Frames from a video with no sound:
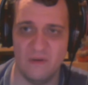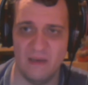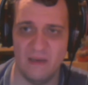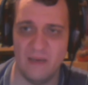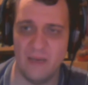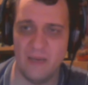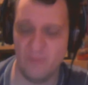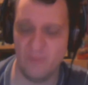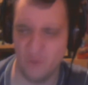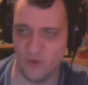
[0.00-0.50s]

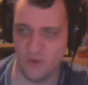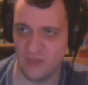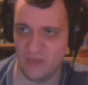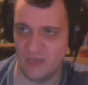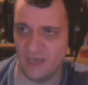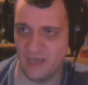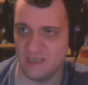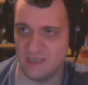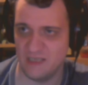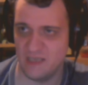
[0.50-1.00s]

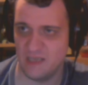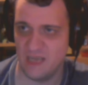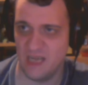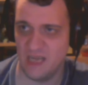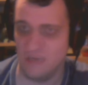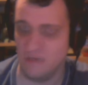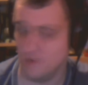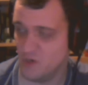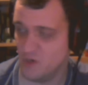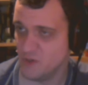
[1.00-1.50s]
hypnotize
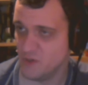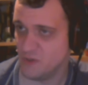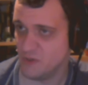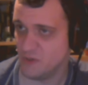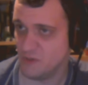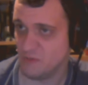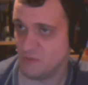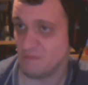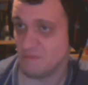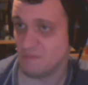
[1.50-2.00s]
animals,
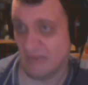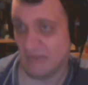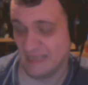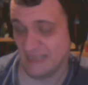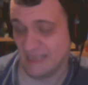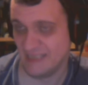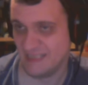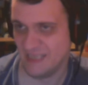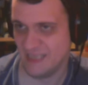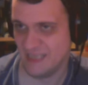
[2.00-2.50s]

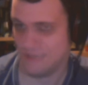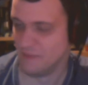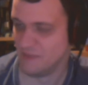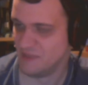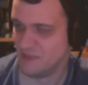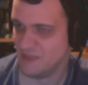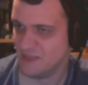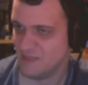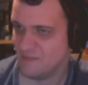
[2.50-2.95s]
it seems.